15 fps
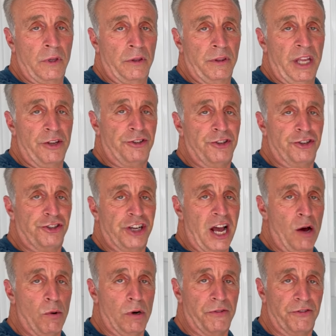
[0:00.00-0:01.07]
There's the
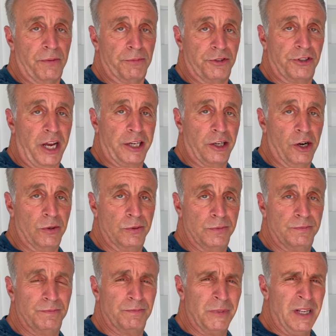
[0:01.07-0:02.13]
shower from Psycho.
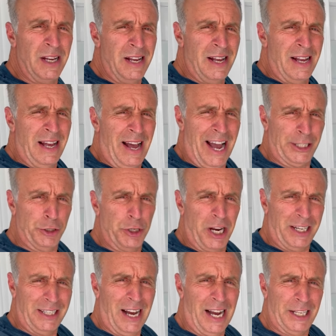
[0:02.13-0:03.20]
I knew
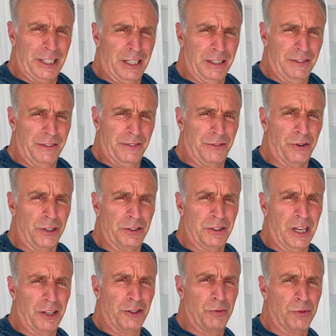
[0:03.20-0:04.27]
that guy in the front
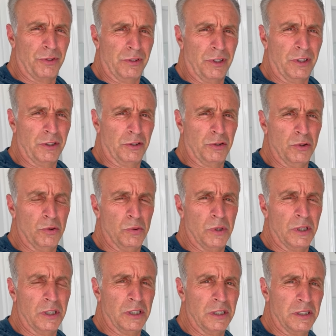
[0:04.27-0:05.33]
desk was a little
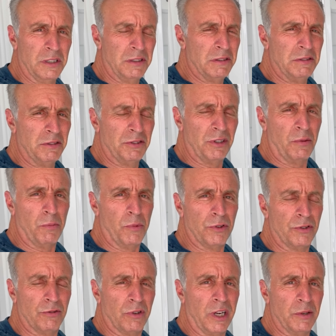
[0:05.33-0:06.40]
too, something
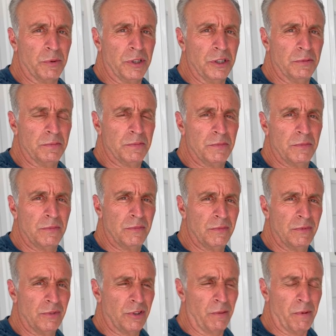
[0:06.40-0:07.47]
wasn't right with him.
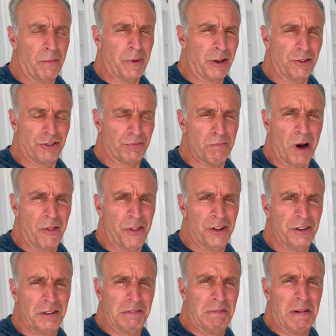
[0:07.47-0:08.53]
Something about his
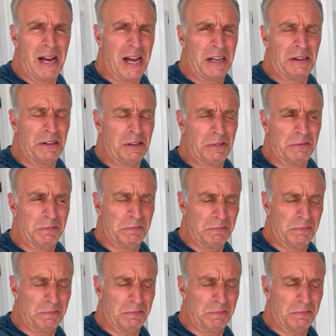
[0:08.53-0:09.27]
mother, I don't know.